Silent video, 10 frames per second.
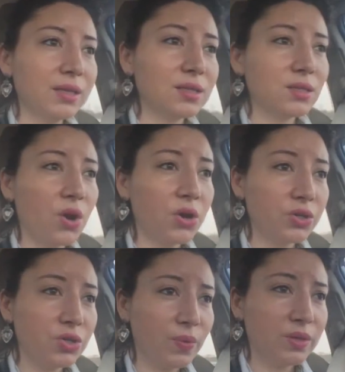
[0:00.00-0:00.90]
And it's
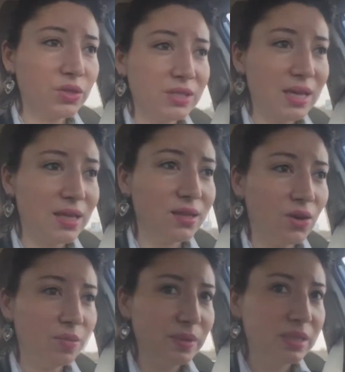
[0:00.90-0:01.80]
hard to understand
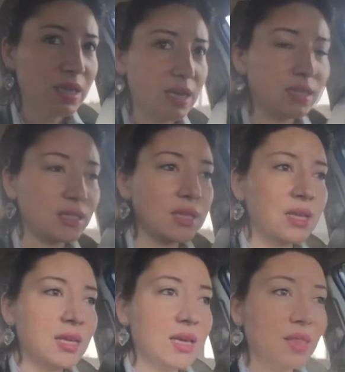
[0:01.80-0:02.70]
our mistakes
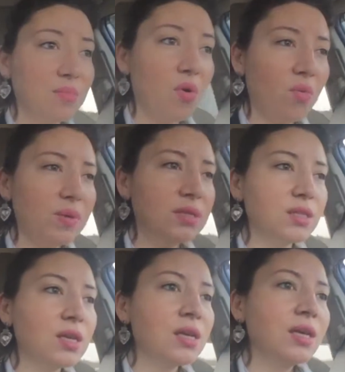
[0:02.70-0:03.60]
in the moment.